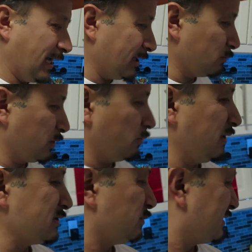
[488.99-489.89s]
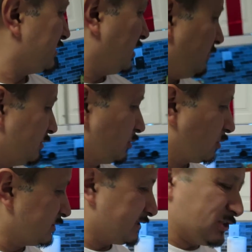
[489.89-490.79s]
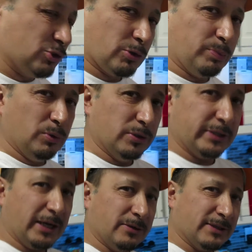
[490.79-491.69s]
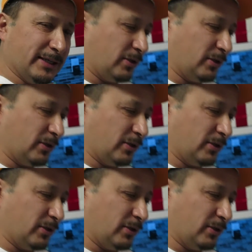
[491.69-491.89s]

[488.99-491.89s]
And with the ones with the double doors that you were pulling out